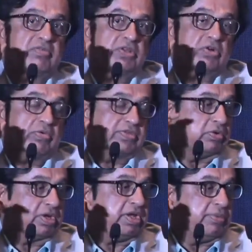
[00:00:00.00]
the COVID,
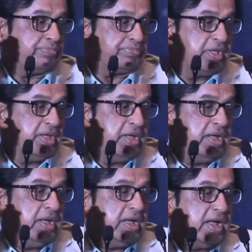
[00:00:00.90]
okay?
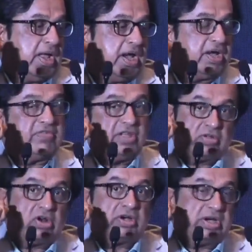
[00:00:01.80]
And we have
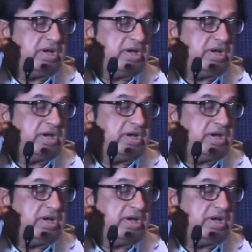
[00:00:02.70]
grown